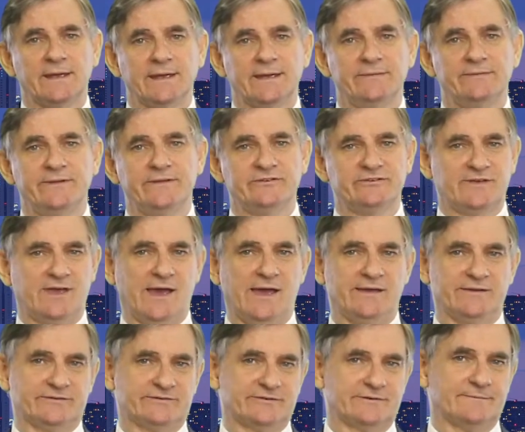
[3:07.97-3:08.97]
In this
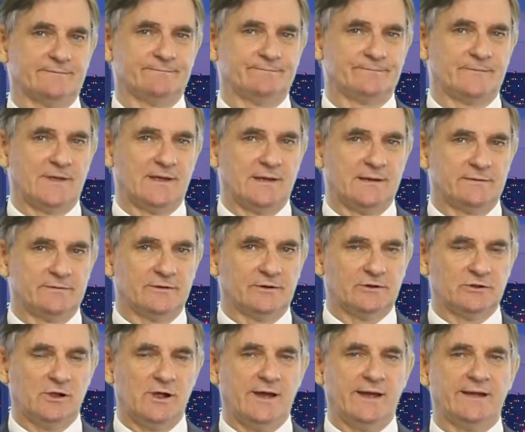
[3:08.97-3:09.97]
case, the
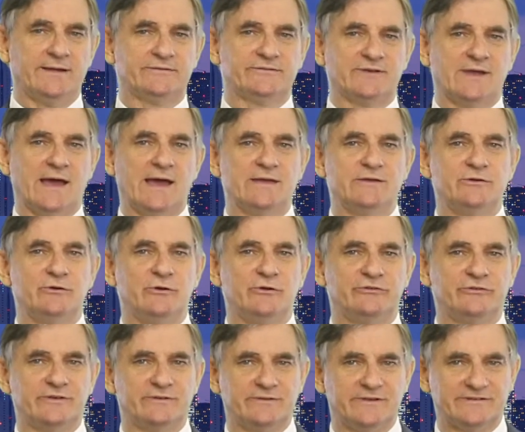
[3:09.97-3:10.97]
clients are
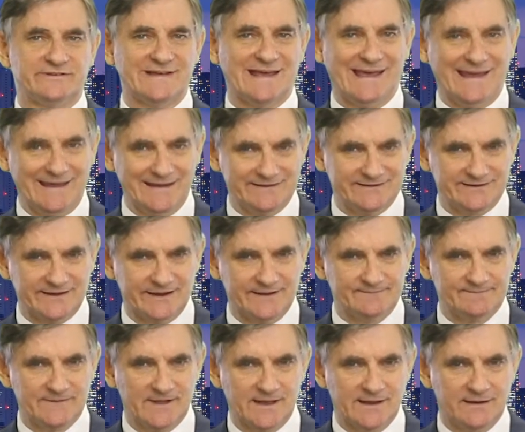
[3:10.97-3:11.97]
using this answer